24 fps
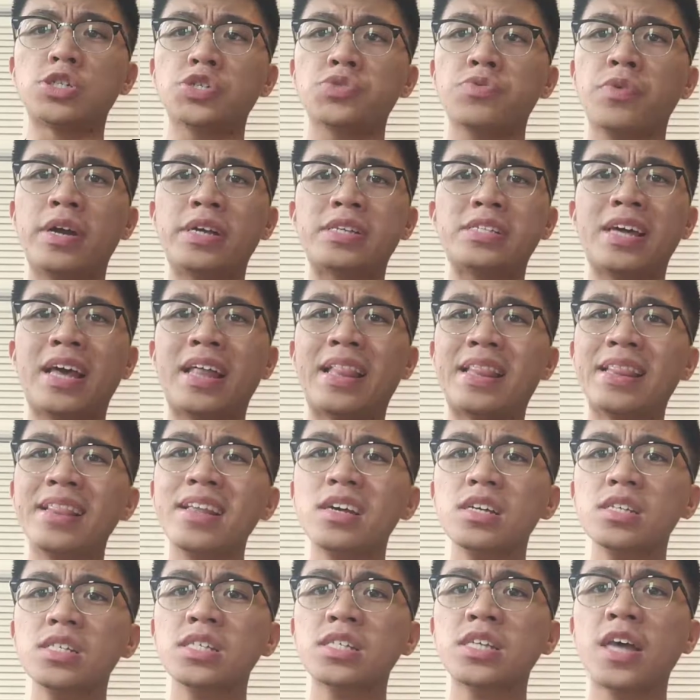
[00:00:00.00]
Switch. And
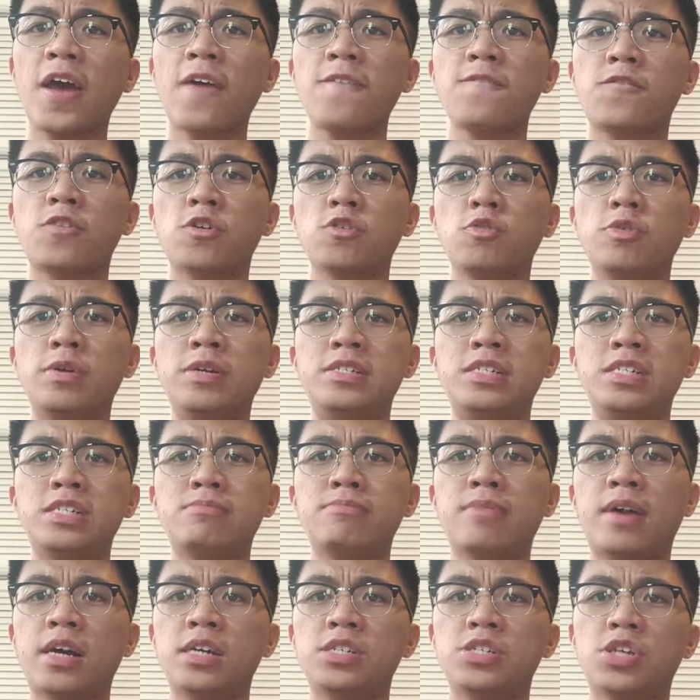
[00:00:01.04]
this time for Luigi's
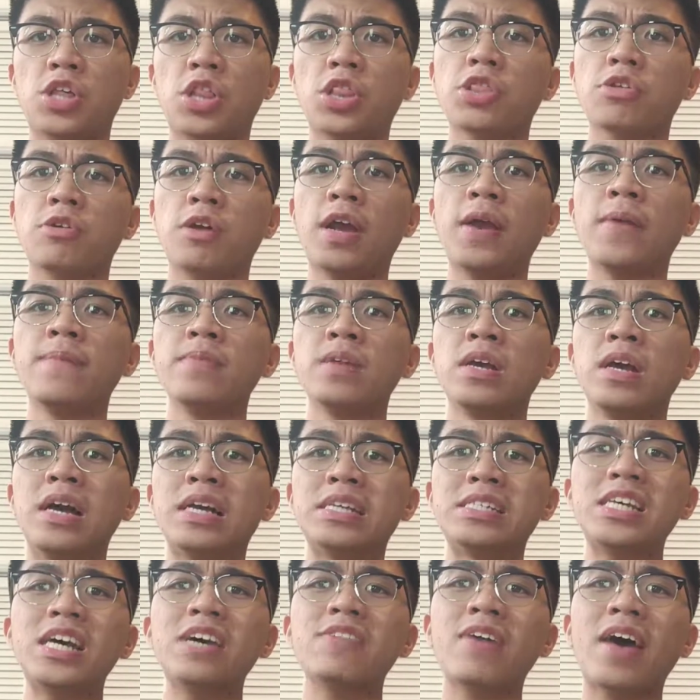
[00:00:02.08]
Mansion 3,
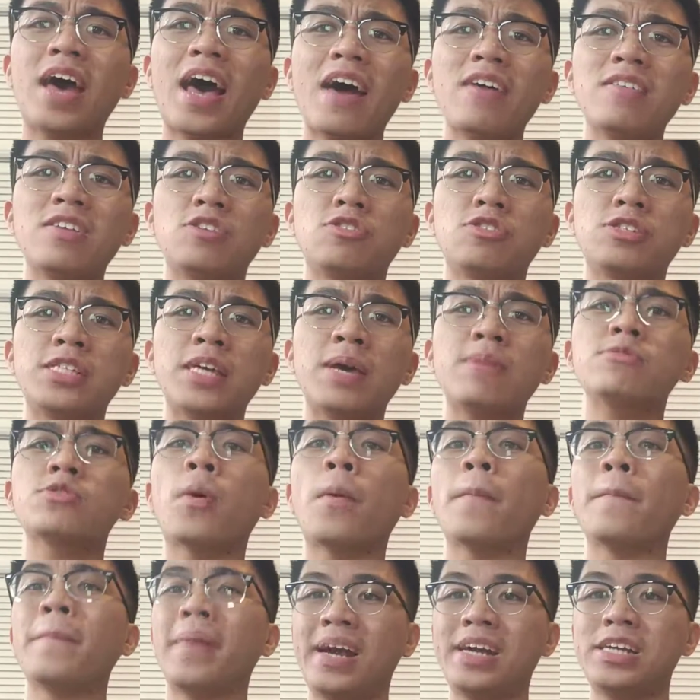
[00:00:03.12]
instead of having your
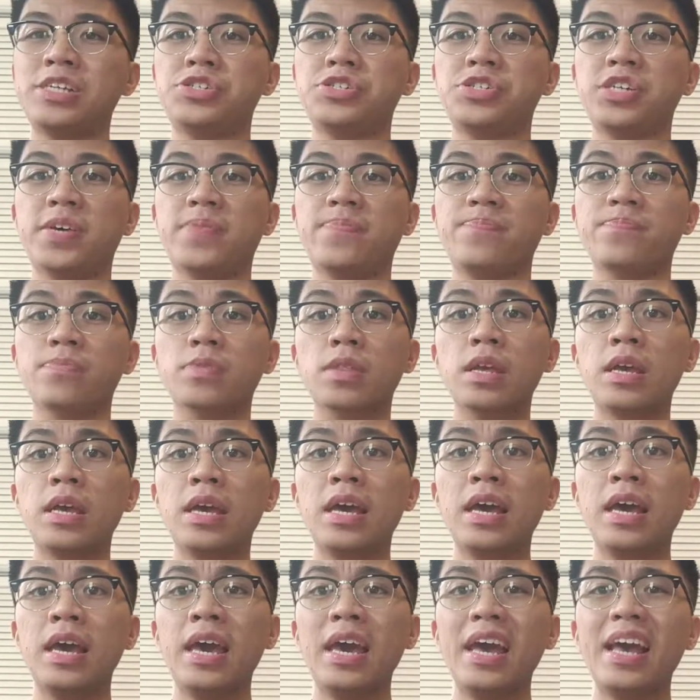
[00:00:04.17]
typical mansion,
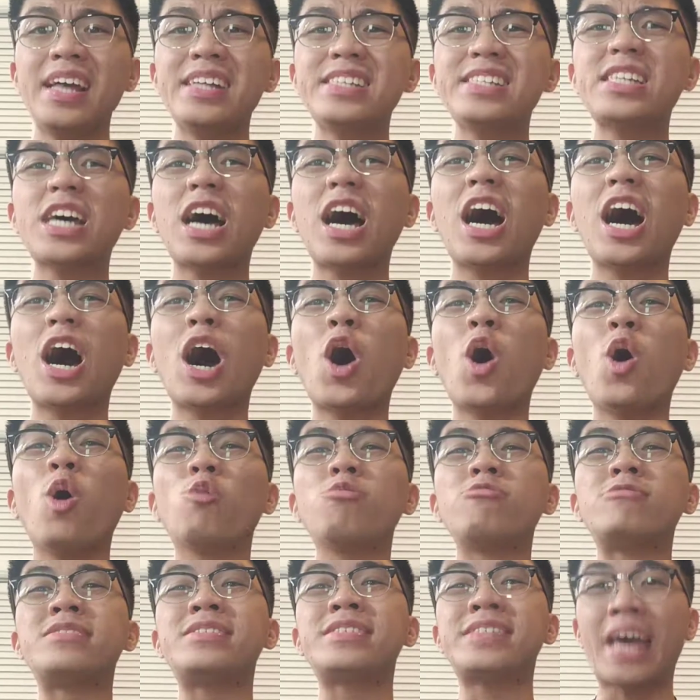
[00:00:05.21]
it's a
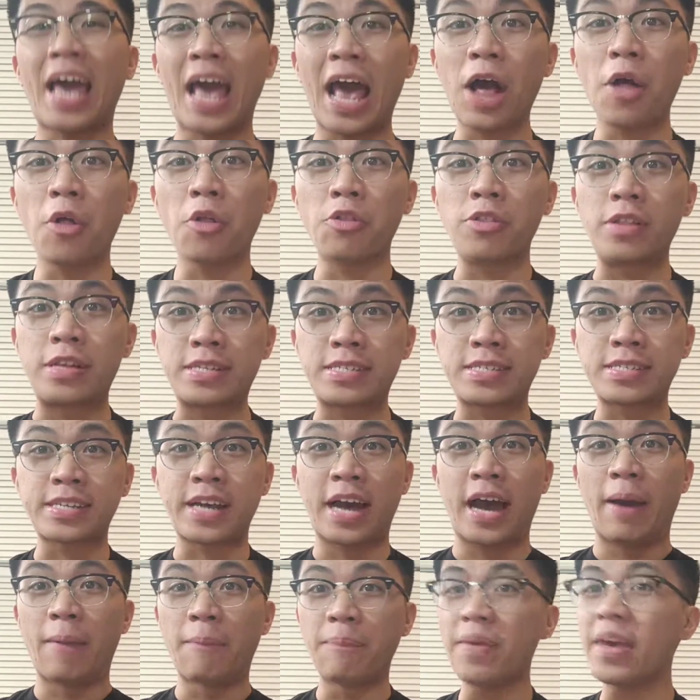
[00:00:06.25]
hotel this
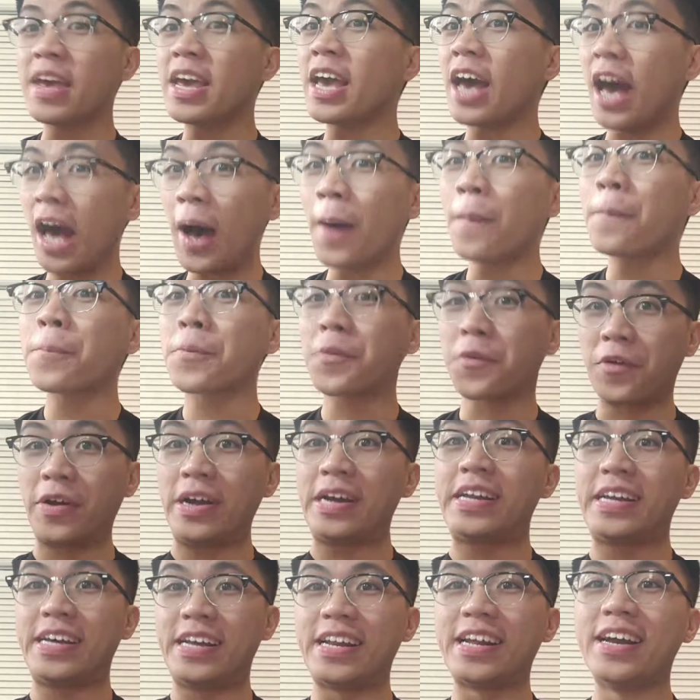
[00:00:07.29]
time. They
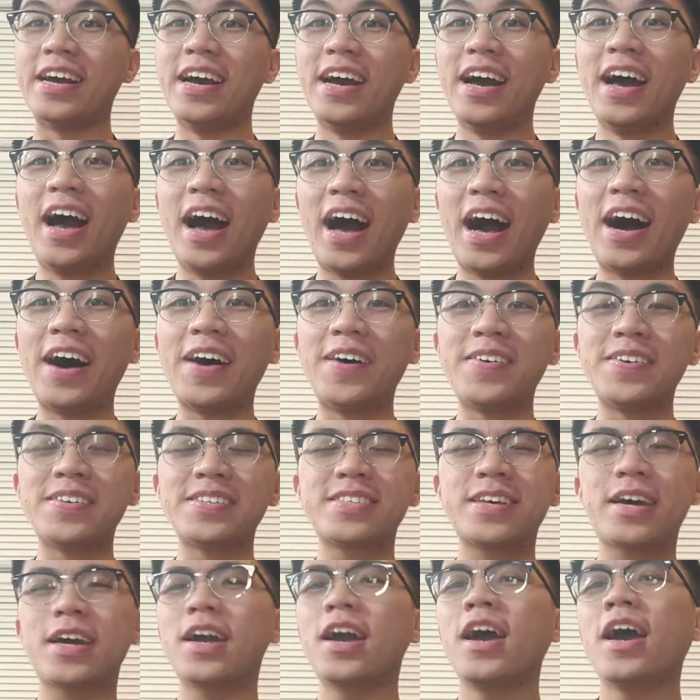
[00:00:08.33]
upgraded. I
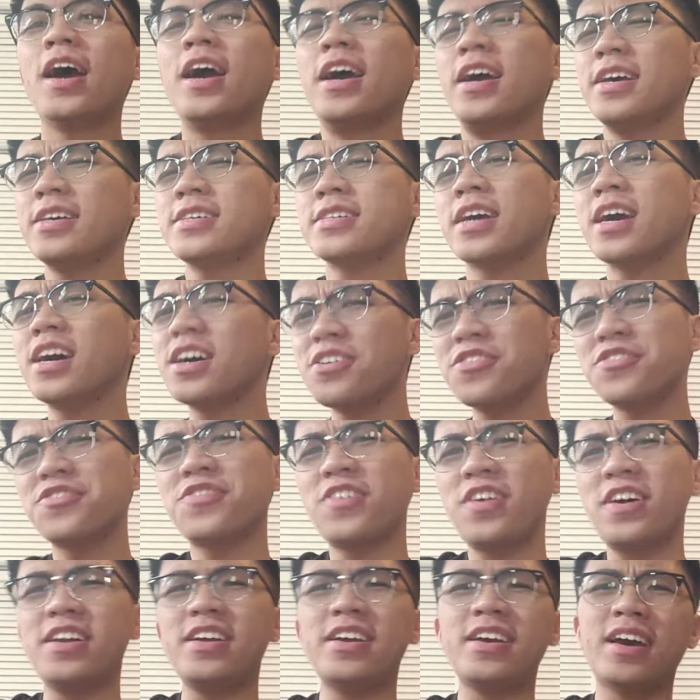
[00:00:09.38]
was like, it's kind of
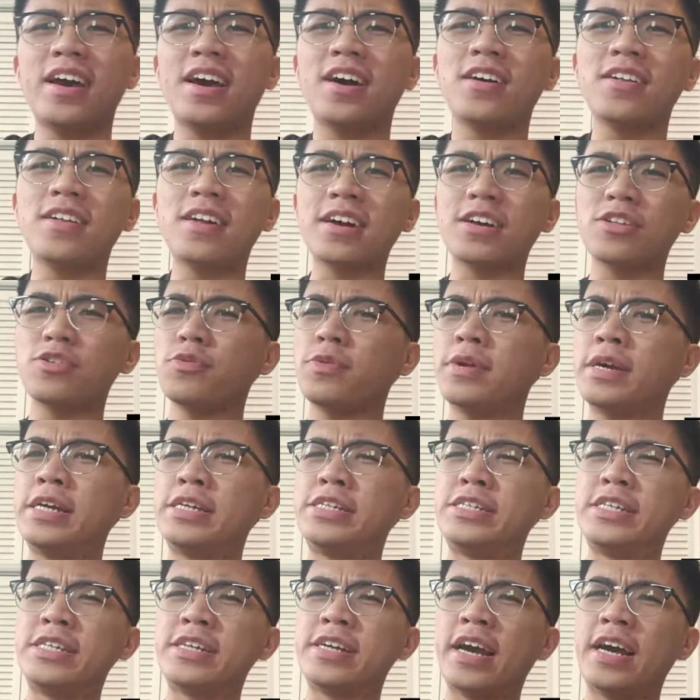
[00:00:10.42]
funny how like
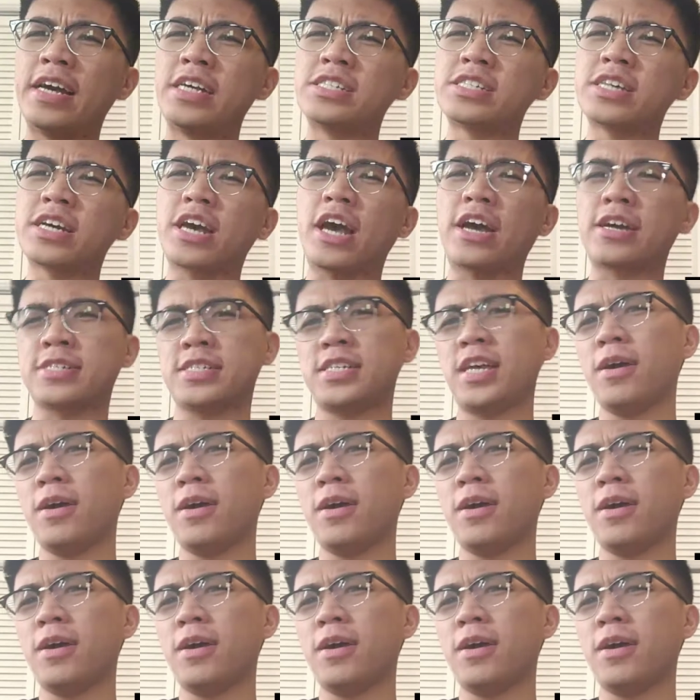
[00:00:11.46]
Luigi gets like